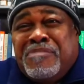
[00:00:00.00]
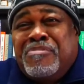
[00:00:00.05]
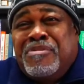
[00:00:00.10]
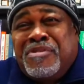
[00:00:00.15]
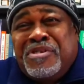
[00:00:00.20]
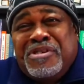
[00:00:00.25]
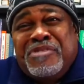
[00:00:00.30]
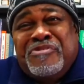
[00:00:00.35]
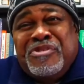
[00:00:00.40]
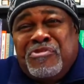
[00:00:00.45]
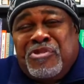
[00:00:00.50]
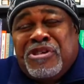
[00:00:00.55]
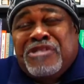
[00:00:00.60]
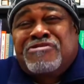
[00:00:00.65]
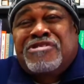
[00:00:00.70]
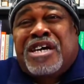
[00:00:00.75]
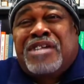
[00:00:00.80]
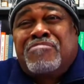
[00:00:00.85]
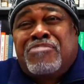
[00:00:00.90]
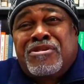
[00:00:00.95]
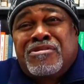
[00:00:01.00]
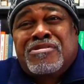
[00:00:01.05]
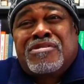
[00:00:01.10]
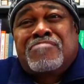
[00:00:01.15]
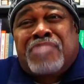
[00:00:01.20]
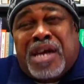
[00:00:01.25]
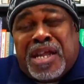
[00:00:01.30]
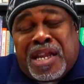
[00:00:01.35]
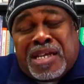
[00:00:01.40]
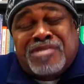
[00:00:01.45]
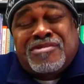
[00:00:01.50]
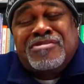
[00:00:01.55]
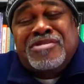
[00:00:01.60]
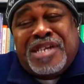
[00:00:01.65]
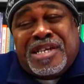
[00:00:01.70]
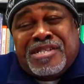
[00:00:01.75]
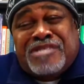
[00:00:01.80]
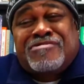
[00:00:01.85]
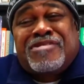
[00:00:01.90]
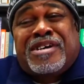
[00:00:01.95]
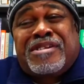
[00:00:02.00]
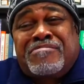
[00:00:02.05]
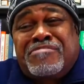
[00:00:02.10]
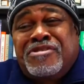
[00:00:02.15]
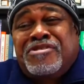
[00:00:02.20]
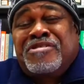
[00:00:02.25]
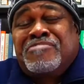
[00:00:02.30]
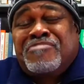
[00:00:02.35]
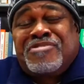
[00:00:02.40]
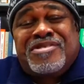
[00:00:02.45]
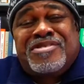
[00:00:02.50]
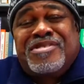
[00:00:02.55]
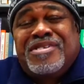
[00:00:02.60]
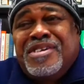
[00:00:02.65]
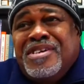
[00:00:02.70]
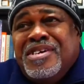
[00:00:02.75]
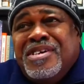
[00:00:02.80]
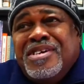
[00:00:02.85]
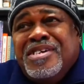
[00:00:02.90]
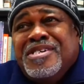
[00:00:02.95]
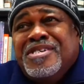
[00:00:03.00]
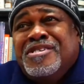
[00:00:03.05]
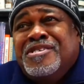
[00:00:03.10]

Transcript: To, if you want to try to burn somebody, that's who you had to try to burn. You have to be here.